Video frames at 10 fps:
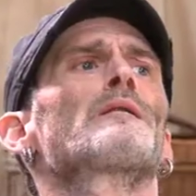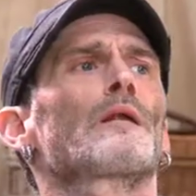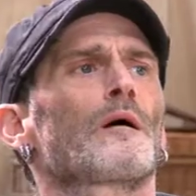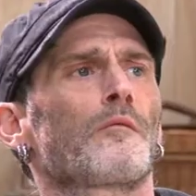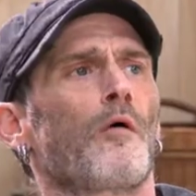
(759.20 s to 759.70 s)

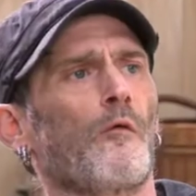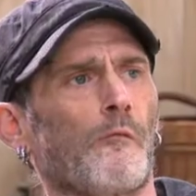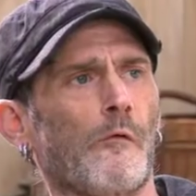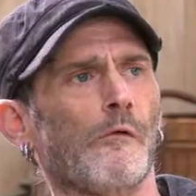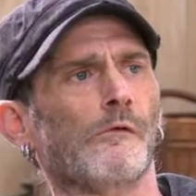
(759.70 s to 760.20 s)
So what
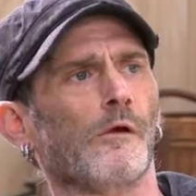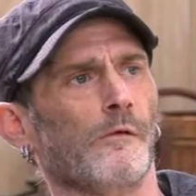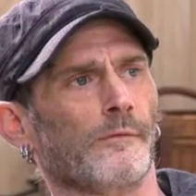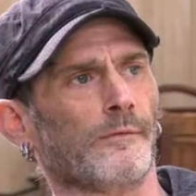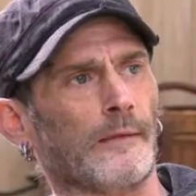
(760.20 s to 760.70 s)
would
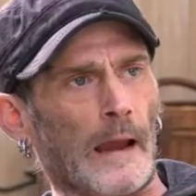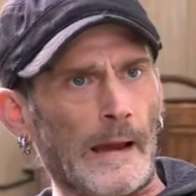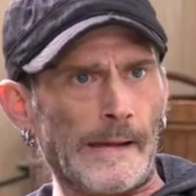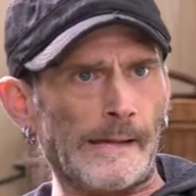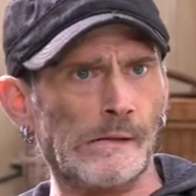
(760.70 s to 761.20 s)
you
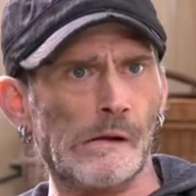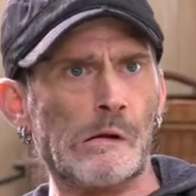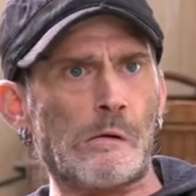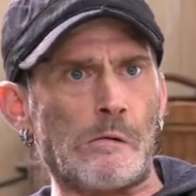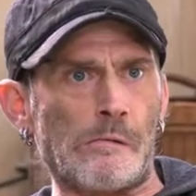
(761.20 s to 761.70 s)
say
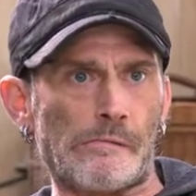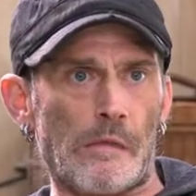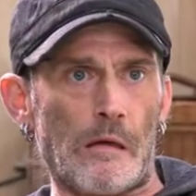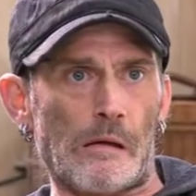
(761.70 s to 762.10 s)
to